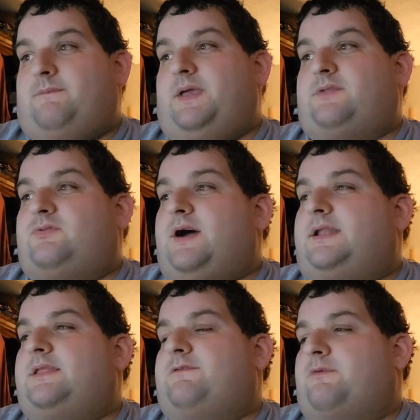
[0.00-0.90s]
it's
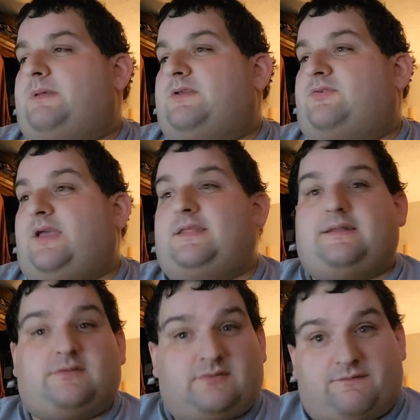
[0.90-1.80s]
not enough for me to say
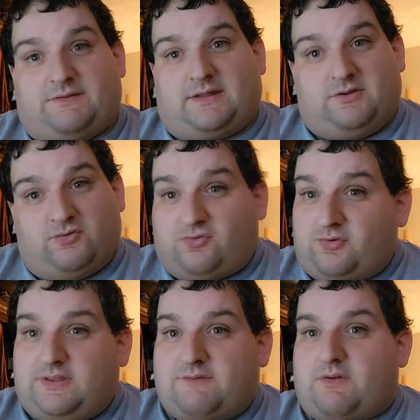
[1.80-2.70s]
that it's something that you
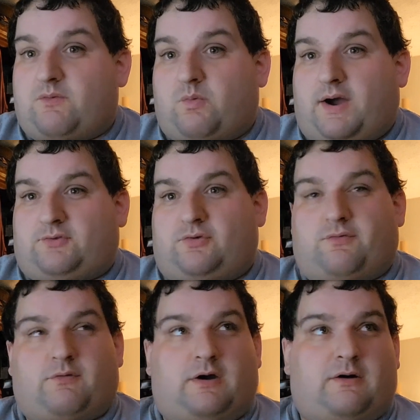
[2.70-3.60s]
should give it a watch
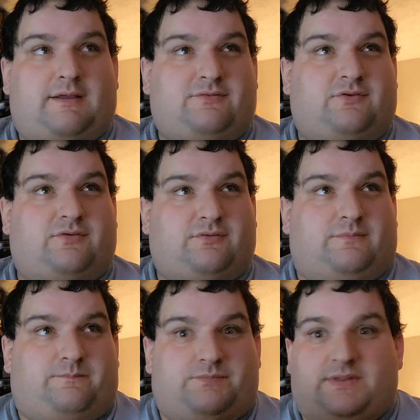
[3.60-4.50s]
overall. It's
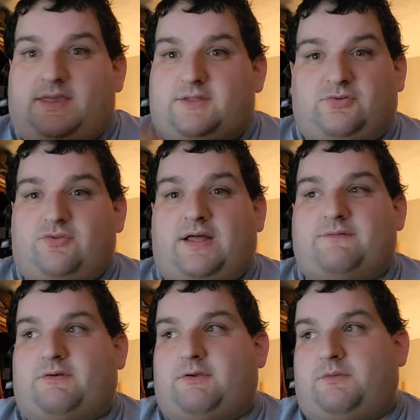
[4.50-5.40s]
just not a
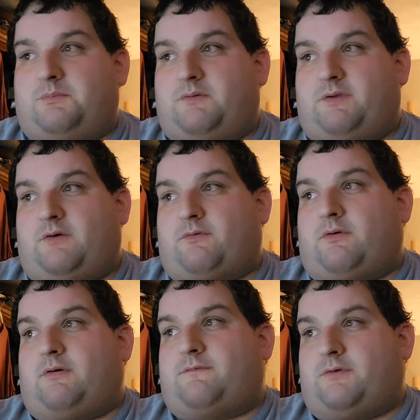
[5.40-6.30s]
very good movie
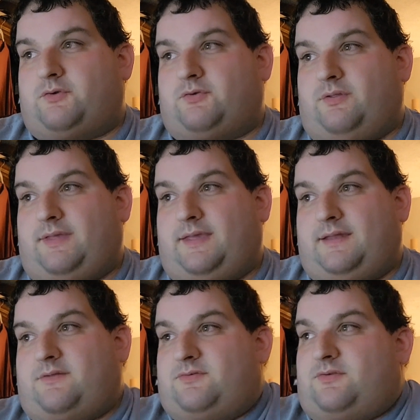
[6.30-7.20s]
overall, unfortunately.
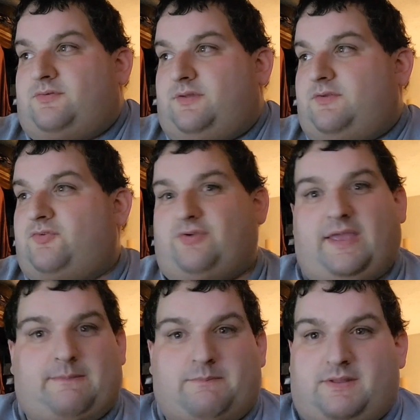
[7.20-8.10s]
And it's a
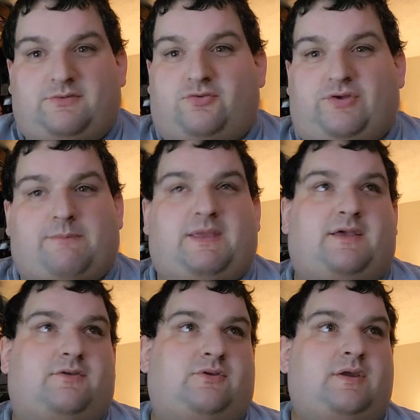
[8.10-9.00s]
shame. It's a shame
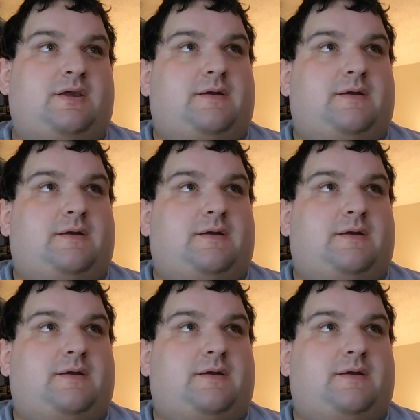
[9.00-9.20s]
because